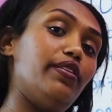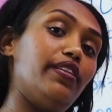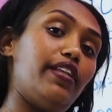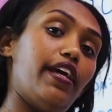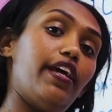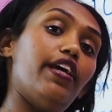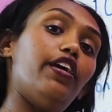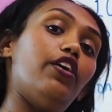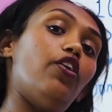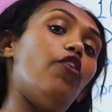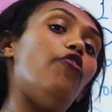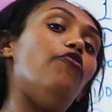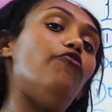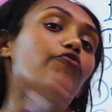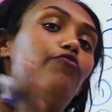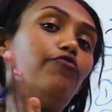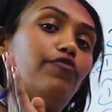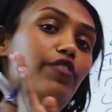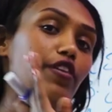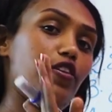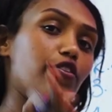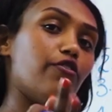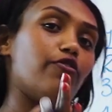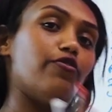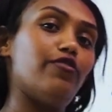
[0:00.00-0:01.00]
and Ego
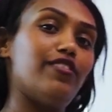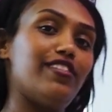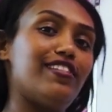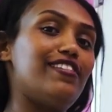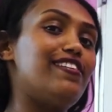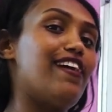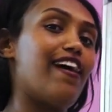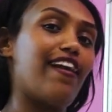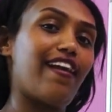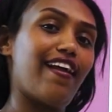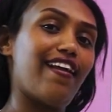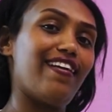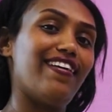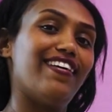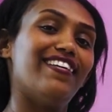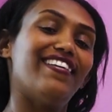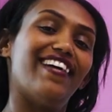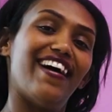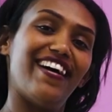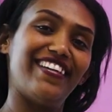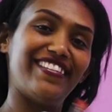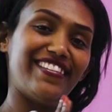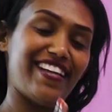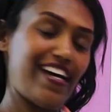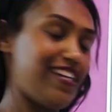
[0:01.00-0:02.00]
video and Saralan
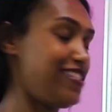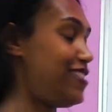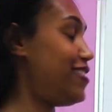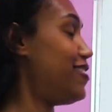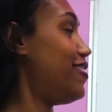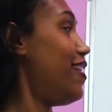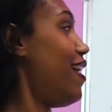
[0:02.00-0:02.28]
attached